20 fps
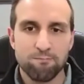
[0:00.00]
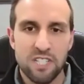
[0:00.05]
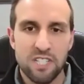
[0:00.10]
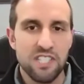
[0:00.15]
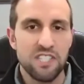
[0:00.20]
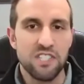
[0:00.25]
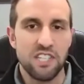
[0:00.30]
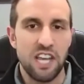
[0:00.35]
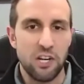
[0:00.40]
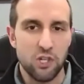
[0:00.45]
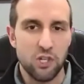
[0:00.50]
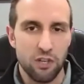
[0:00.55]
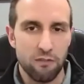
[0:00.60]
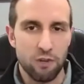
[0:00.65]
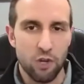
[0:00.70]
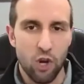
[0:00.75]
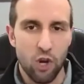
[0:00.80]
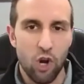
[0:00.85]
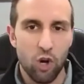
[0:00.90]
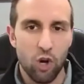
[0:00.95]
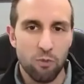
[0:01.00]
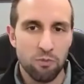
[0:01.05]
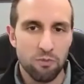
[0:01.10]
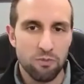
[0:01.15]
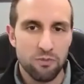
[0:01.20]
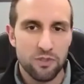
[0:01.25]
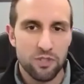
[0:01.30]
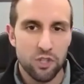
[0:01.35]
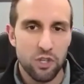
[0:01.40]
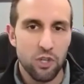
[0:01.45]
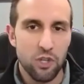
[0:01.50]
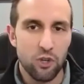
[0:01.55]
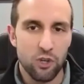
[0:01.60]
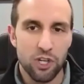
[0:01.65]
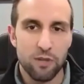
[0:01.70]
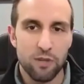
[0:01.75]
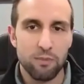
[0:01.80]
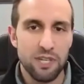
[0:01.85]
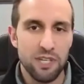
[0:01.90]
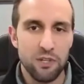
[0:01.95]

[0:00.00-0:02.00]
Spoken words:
section of your home. So you're going to be